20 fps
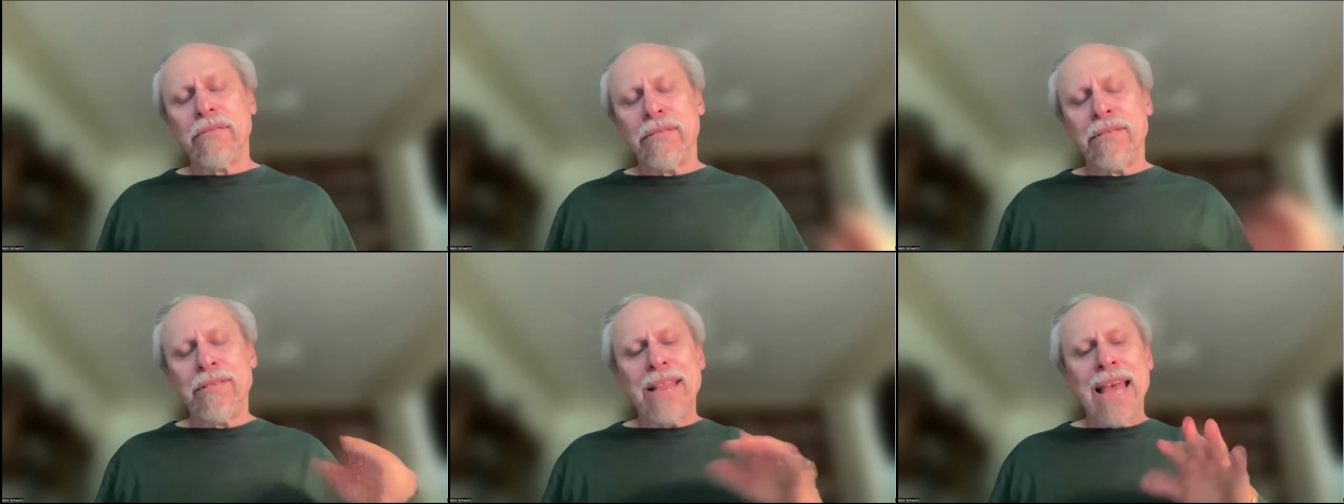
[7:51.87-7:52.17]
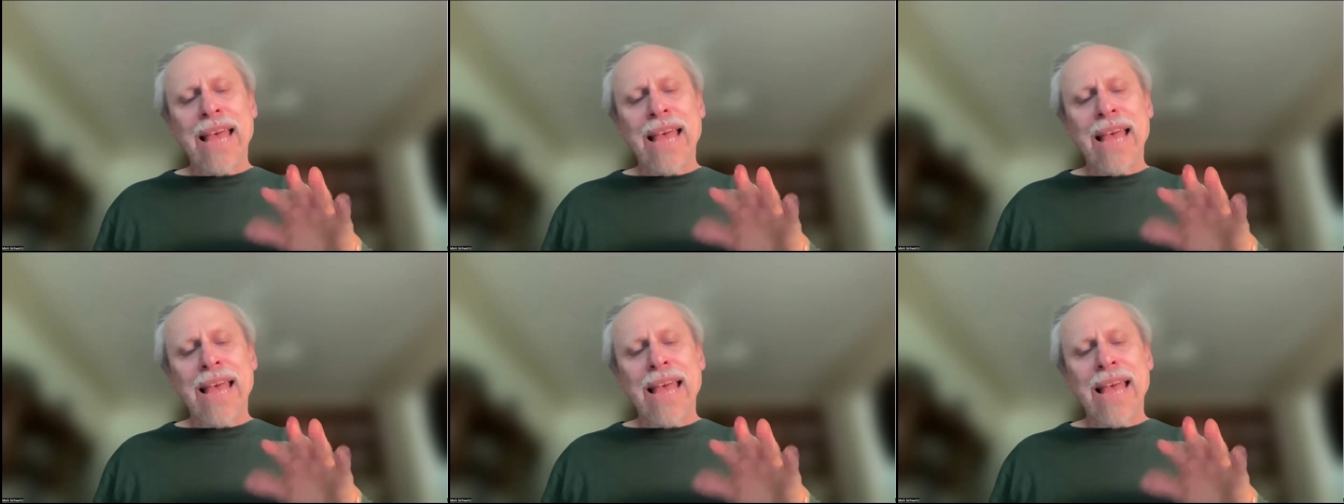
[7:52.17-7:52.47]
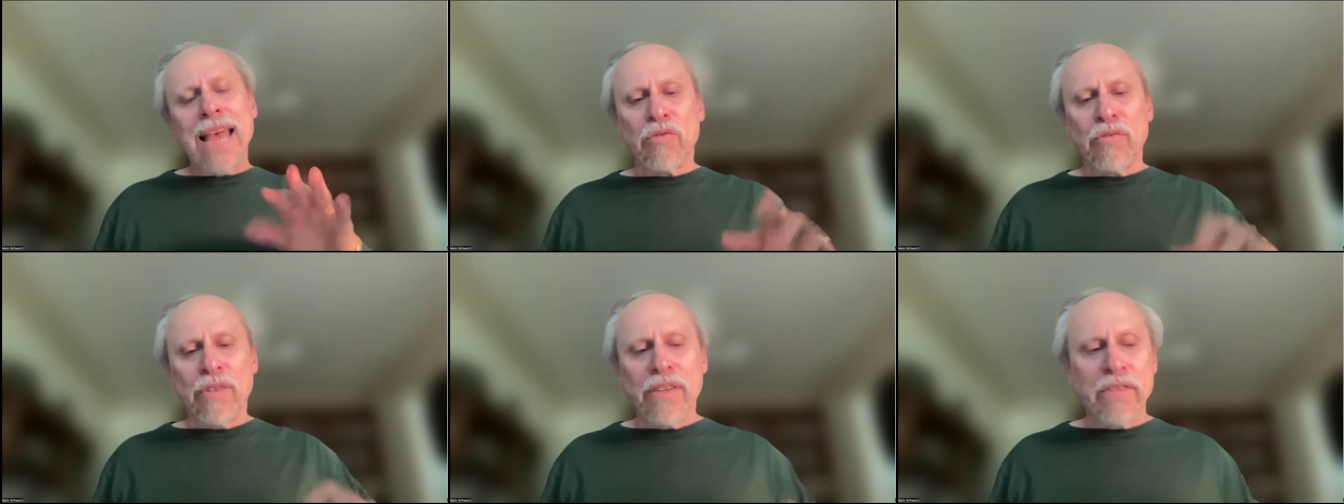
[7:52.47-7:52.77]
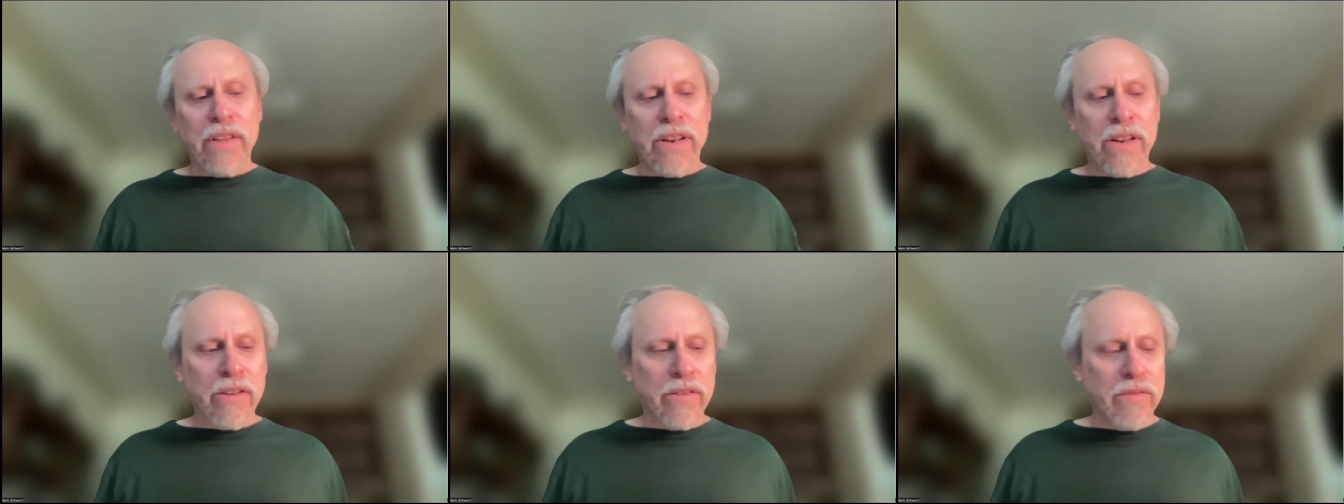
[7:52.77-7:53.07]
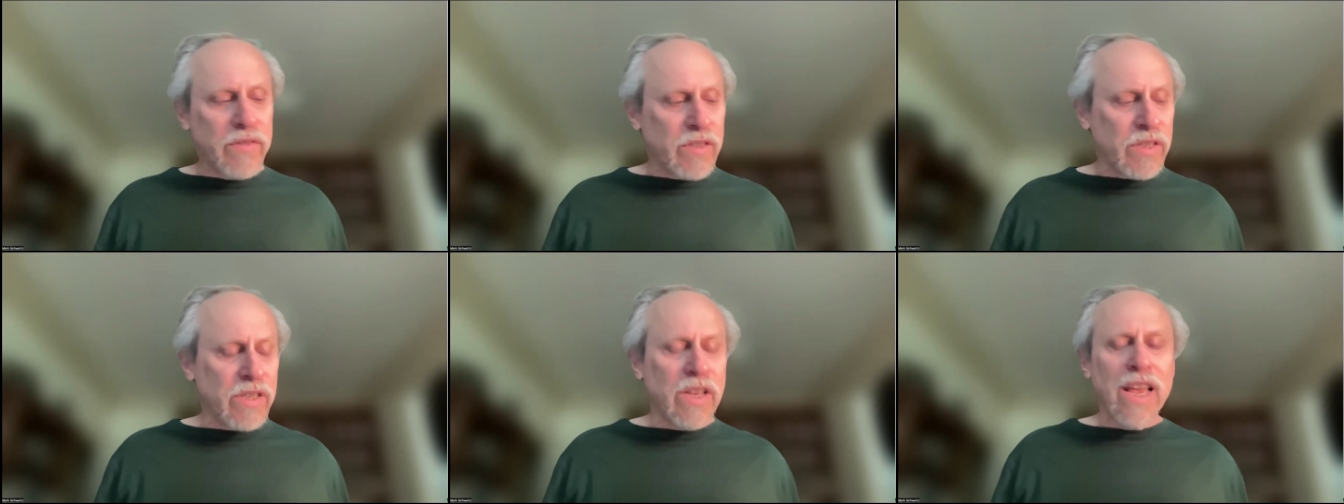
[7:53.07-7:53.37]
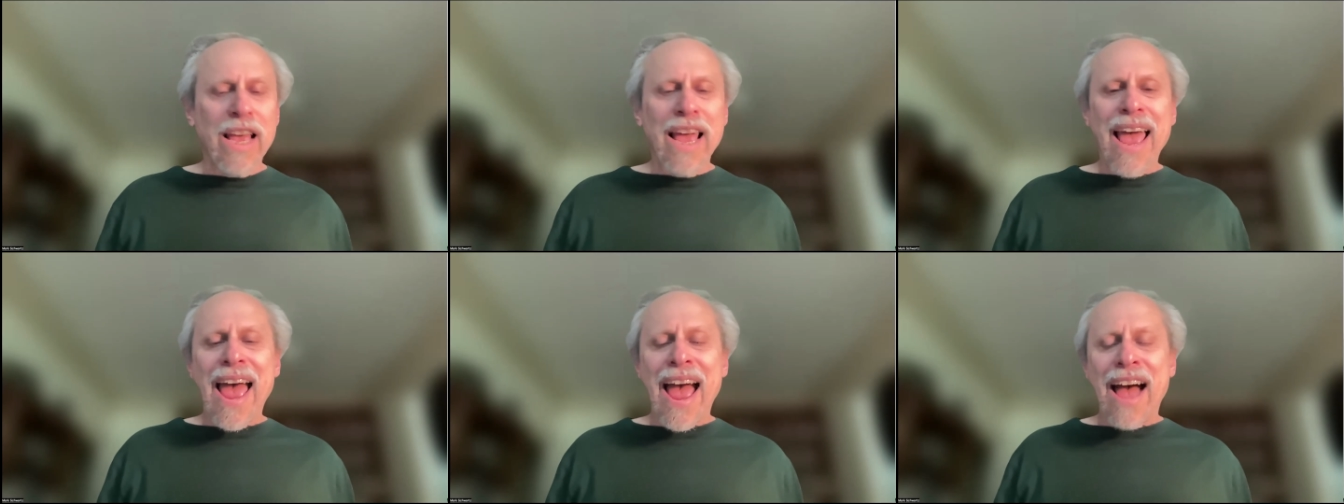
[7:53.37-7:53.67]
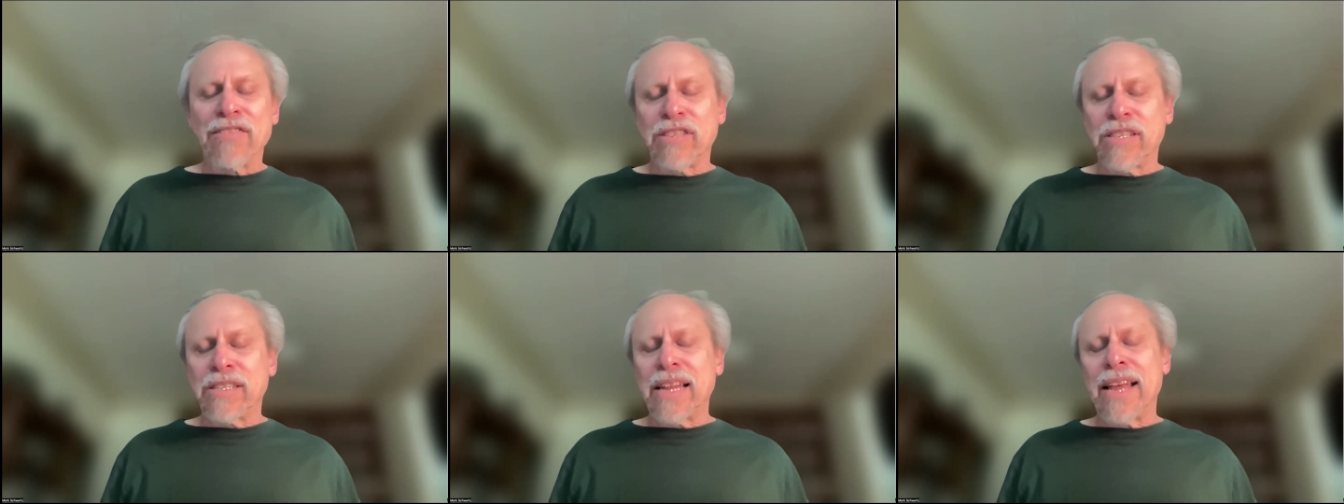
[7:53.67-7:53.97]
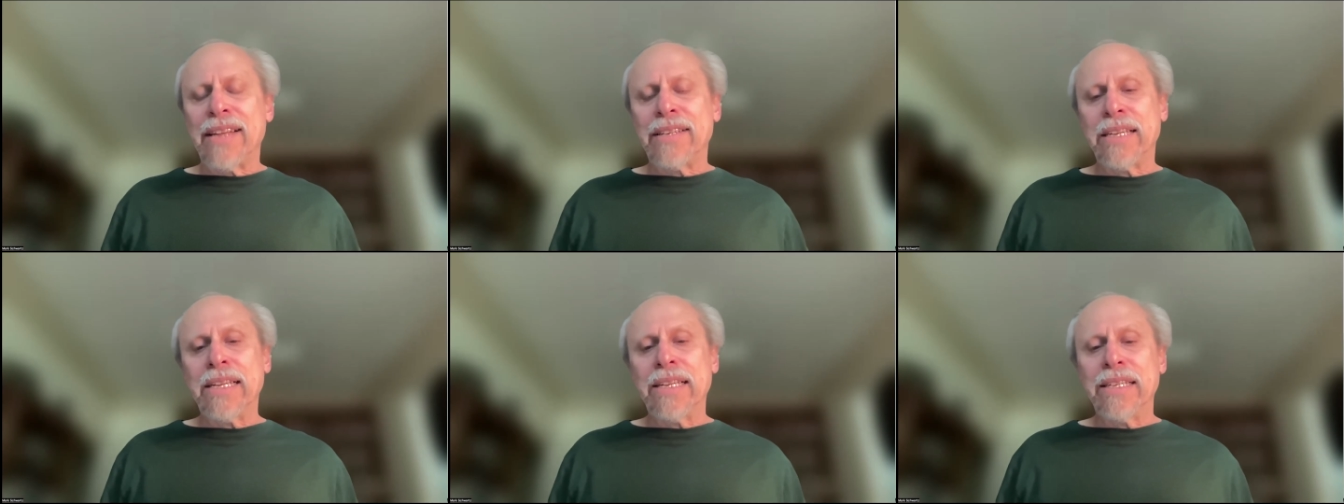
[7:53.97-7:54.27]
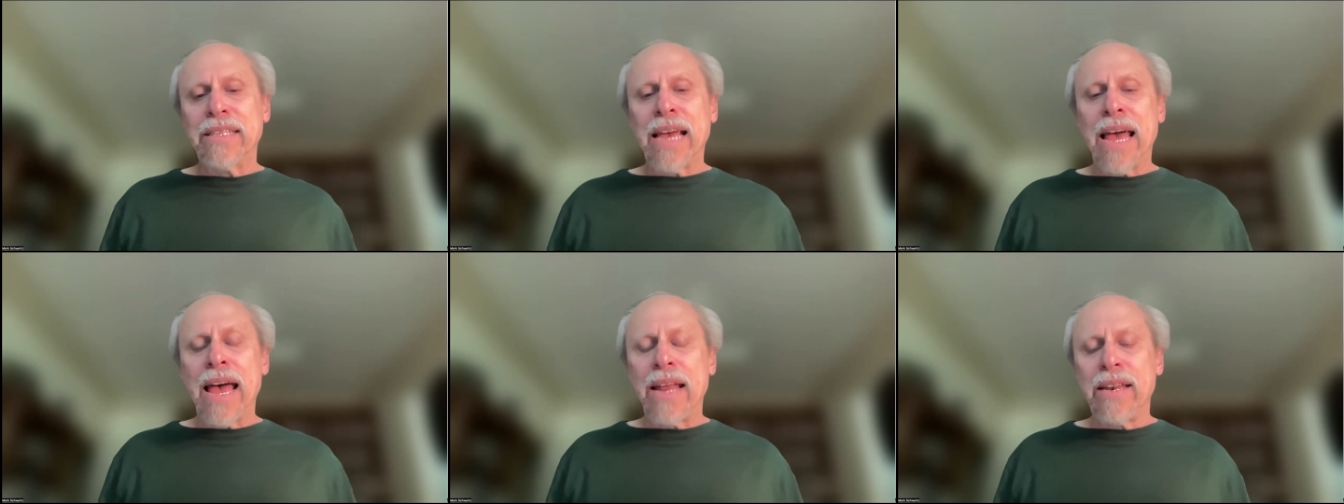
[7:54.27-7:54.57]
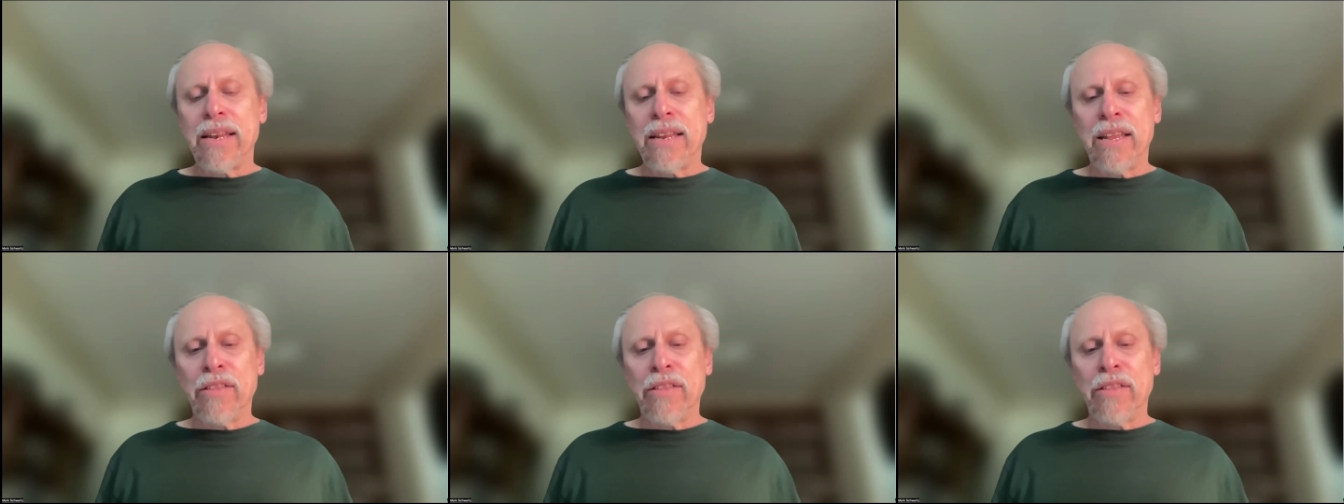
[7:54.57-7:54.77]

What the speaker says: net of derivatives, outstanding debt